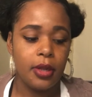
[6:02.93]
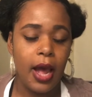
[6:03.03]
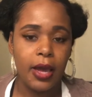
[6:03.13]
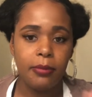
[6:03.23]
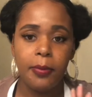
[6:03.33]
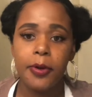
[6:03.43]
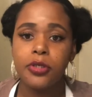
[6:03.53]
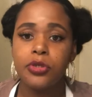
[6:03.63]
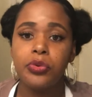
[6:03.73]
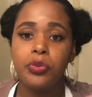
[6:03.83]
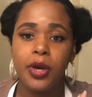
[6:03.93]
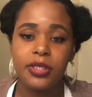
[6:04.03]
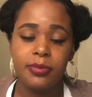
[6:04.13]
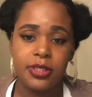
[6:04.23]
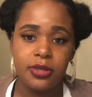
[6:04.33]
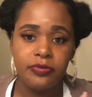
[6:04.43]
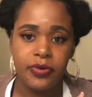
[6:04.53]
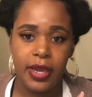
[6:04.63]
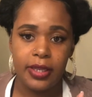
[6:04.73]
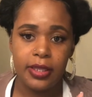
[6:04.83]
I'm a person who weighs myself
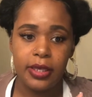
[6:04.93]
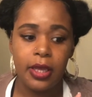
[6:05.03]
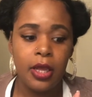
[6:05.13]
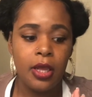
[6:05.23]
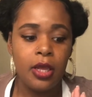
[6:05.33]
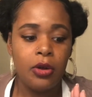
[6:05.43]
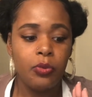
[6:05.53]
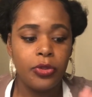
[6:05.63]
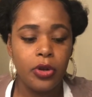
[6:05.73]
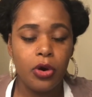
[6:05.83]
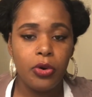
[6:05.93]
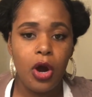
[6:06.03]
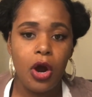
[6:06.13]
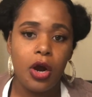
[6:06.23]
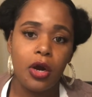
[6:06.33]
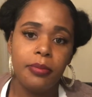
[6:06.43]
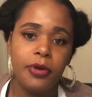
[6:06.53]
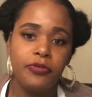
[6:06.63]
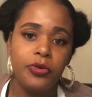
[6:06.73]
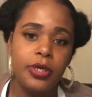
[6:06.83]
daily. With low carb,
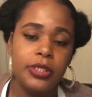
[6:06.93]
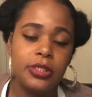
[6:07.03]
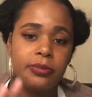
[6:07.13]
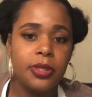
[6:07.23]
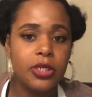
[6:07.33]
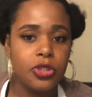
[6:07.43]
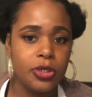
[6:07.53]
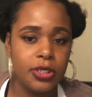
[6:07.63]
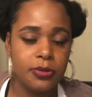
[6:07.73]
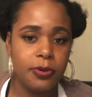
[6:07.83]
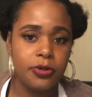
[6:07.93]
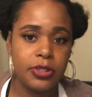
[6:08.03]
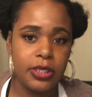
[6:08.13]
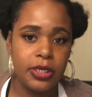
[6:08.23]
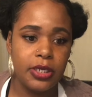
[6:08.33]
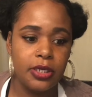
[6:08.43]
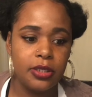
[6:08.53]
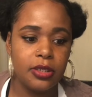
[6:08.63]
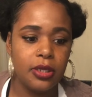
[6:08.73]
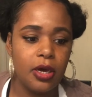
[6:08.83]
if you eat something that you're not supposed to
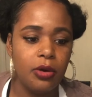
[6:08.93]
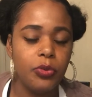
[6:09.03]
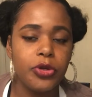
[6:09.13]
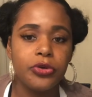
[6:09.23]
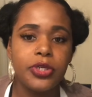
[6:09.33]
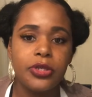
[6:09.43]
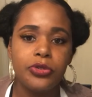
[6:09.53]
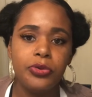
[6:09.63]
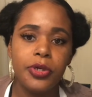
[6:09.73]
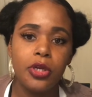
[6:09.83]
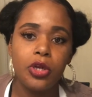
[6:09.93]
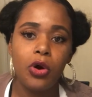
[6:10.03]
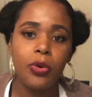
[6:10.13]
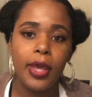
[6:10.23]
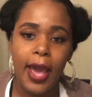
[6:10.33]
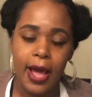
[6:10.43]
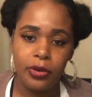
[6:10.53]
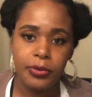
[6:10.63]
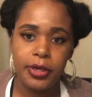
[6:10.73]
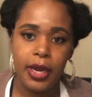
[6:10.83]
eat, when you're doing a low
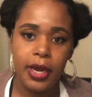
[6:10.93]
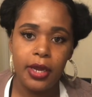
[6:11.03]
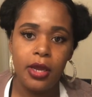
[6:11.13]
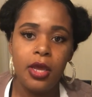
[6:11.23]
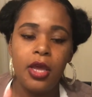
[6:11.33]
calorie diet,